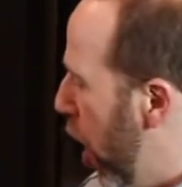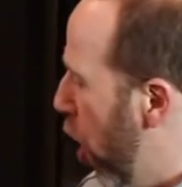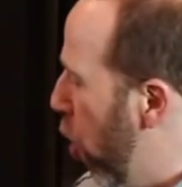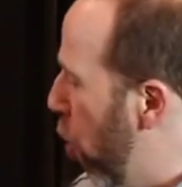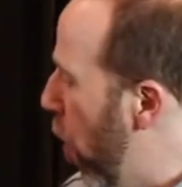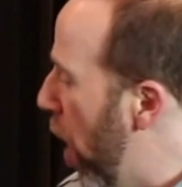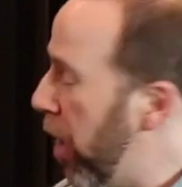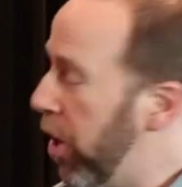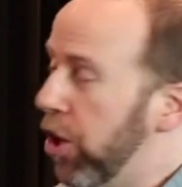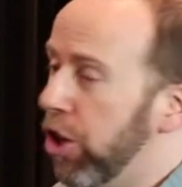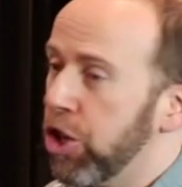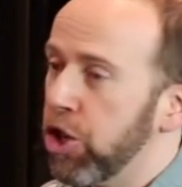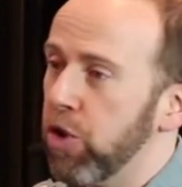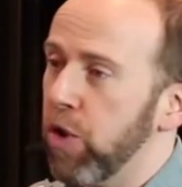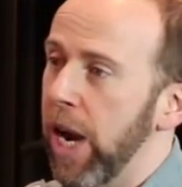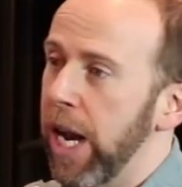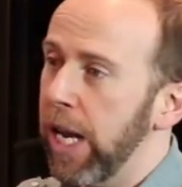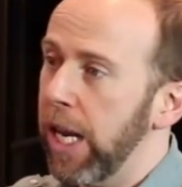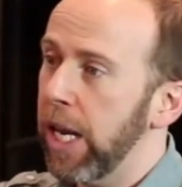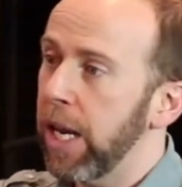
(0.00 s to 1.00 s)
When you're
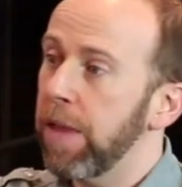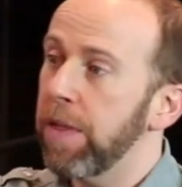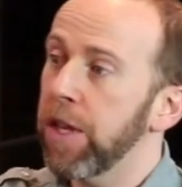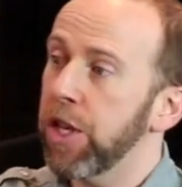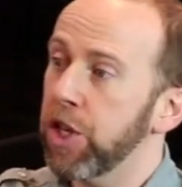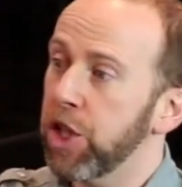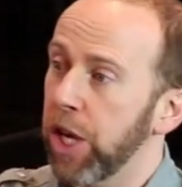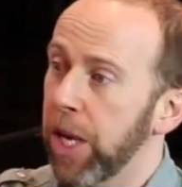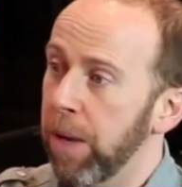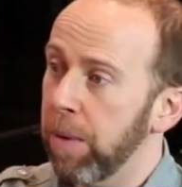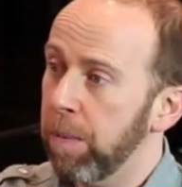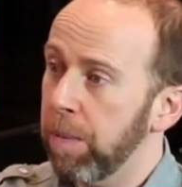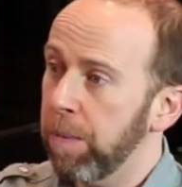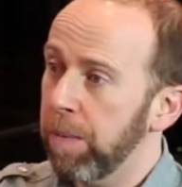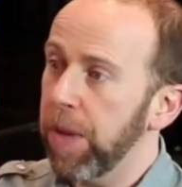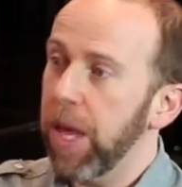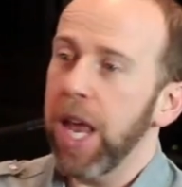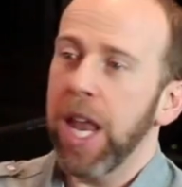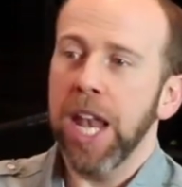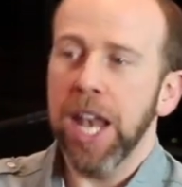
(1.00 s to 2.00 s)
training in the gym,
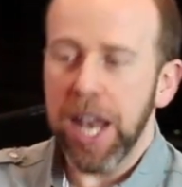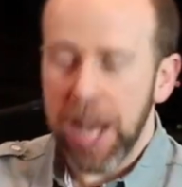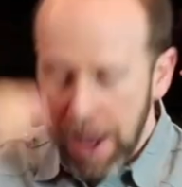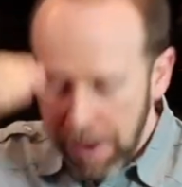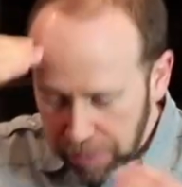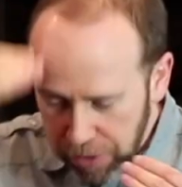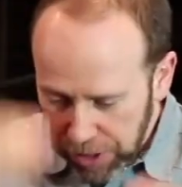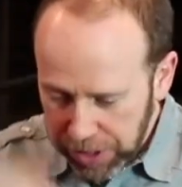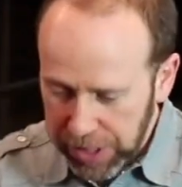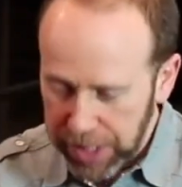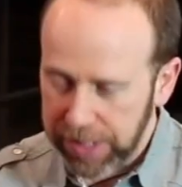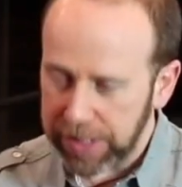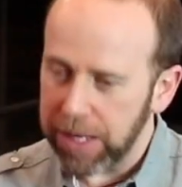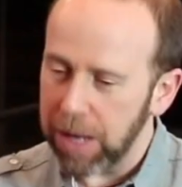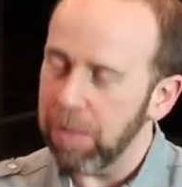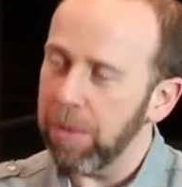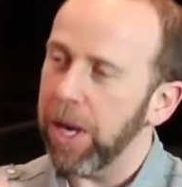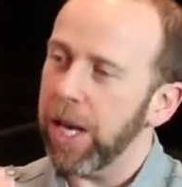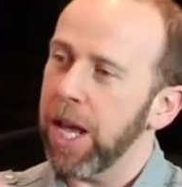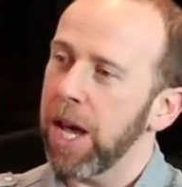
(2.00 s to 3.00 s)
never sit
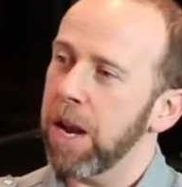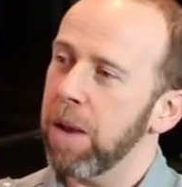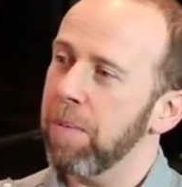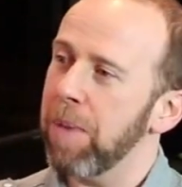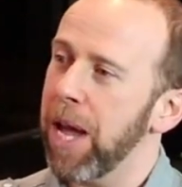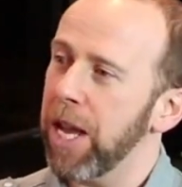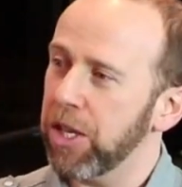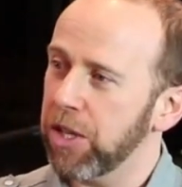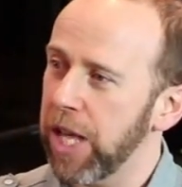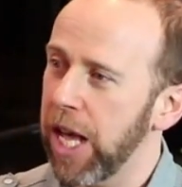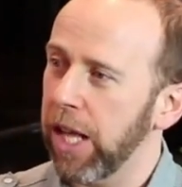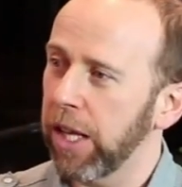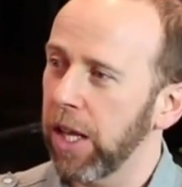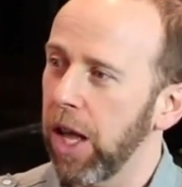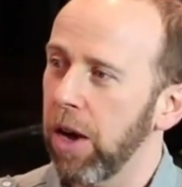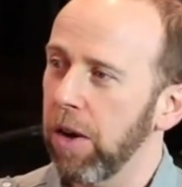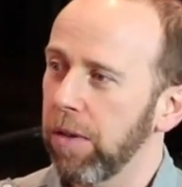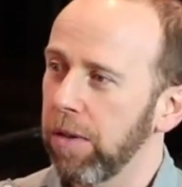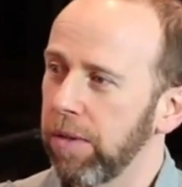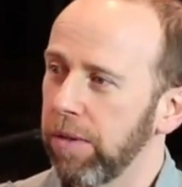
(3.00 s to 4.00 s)
somebody on a bench that
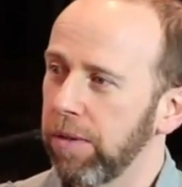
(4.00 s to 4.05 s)
low.